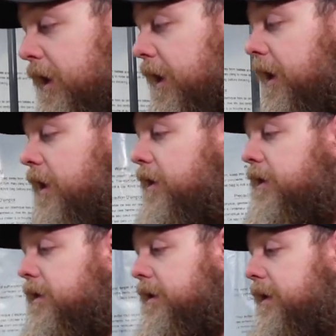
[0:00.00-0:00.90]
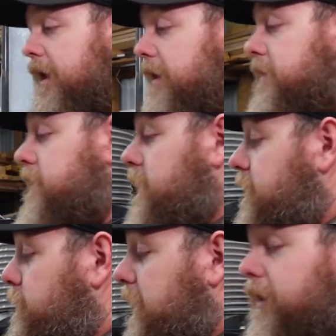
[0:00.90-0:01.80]
And in the case
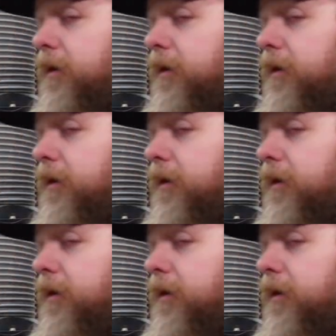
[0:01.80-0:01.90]
of my